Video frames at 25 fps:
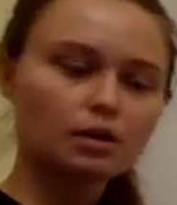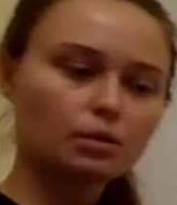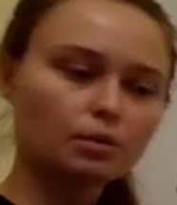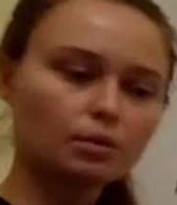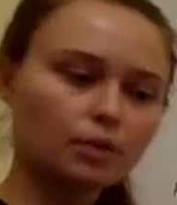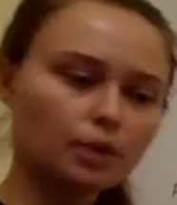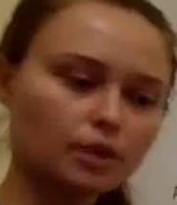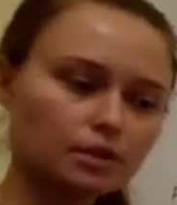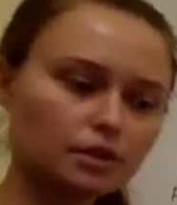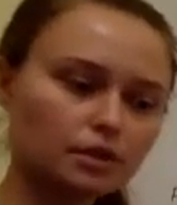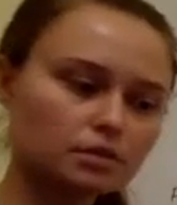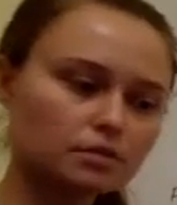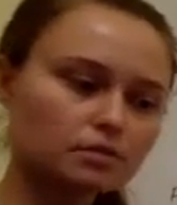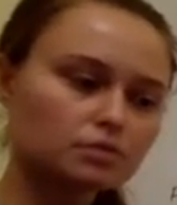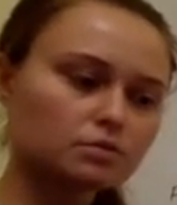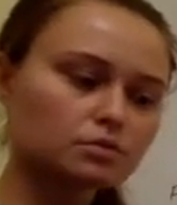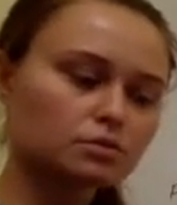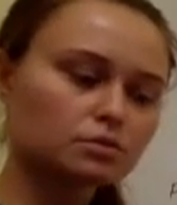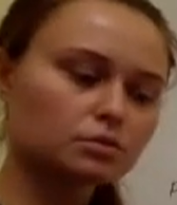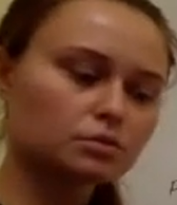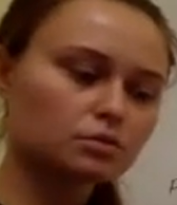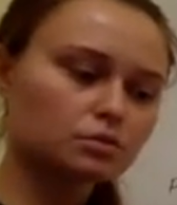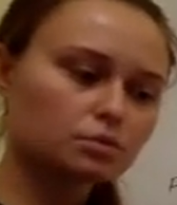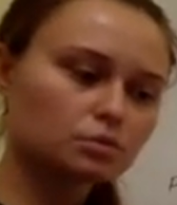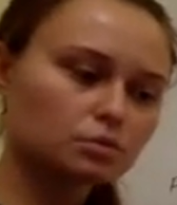What
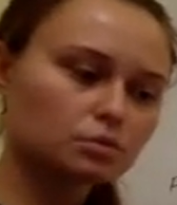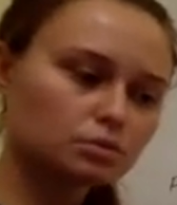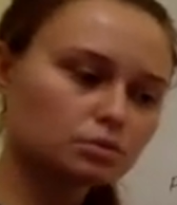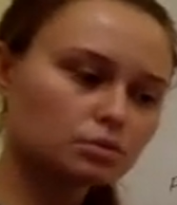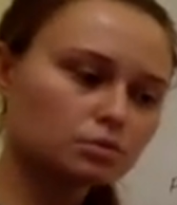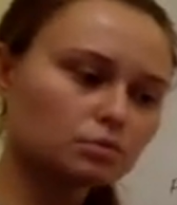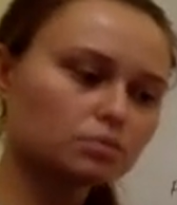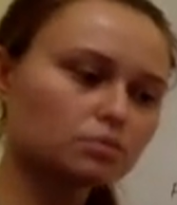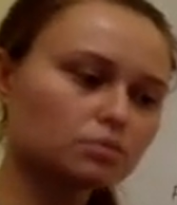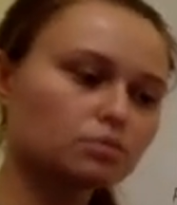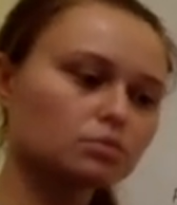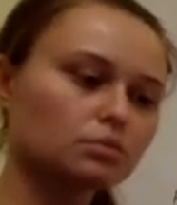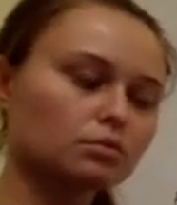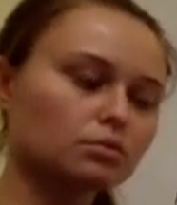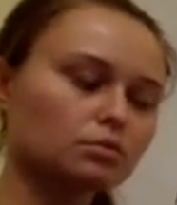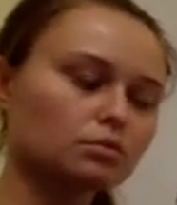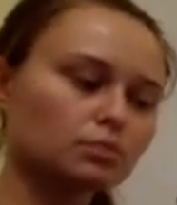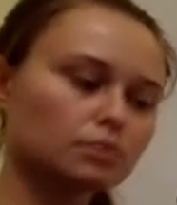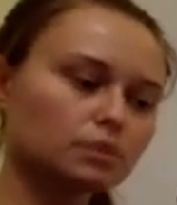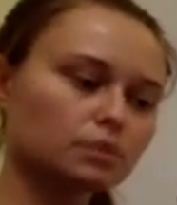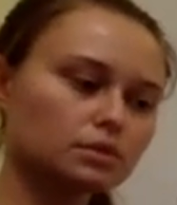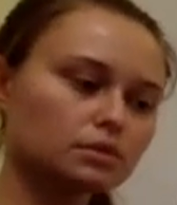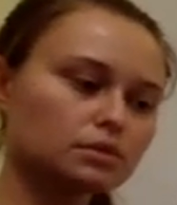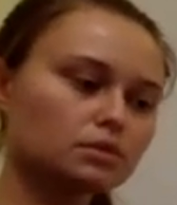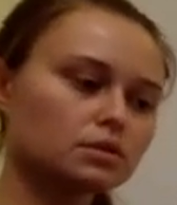to do
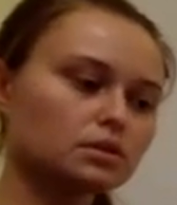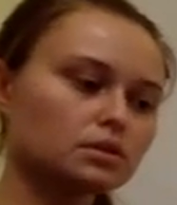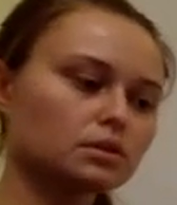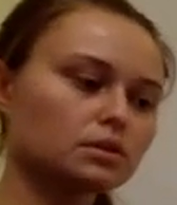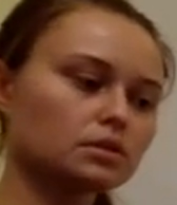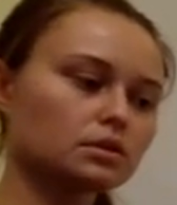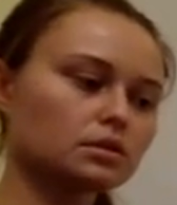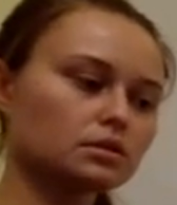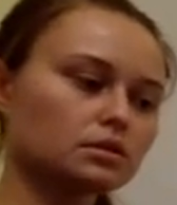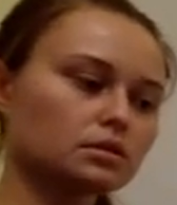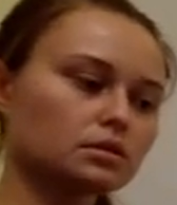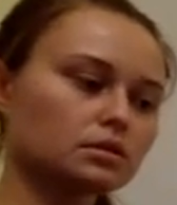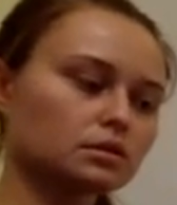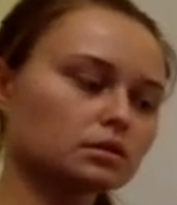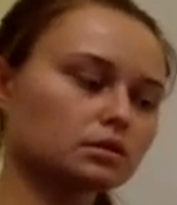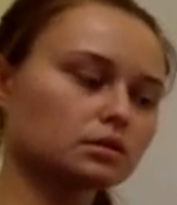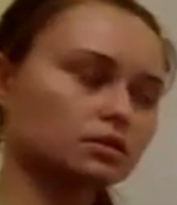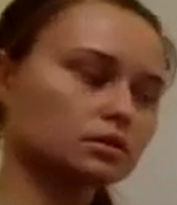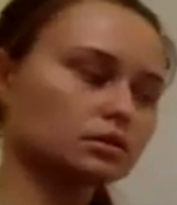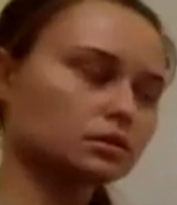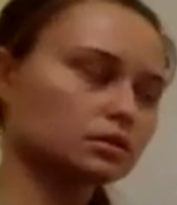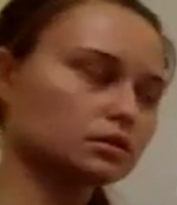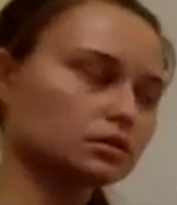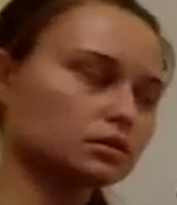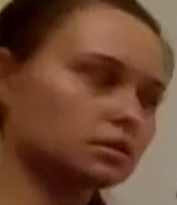with the
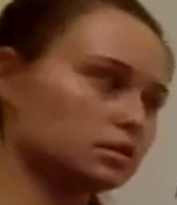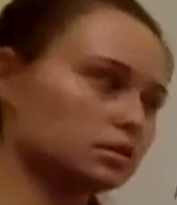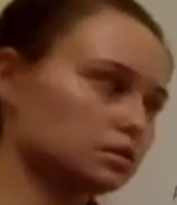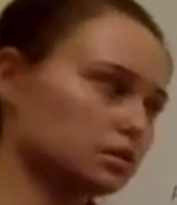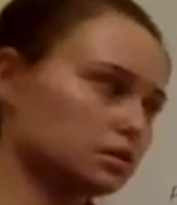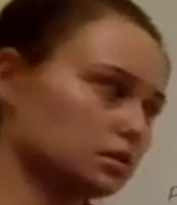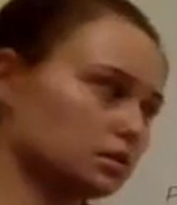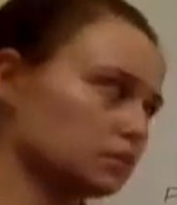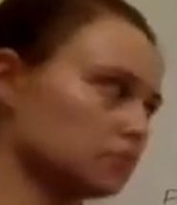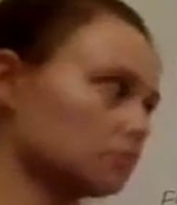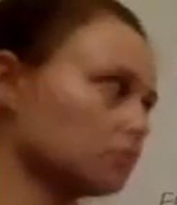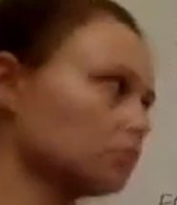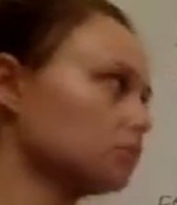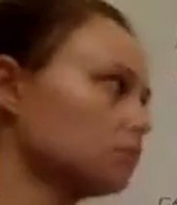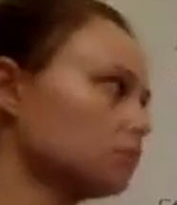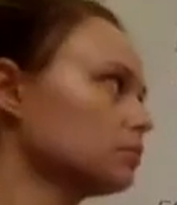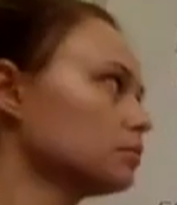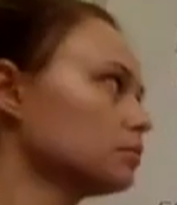steel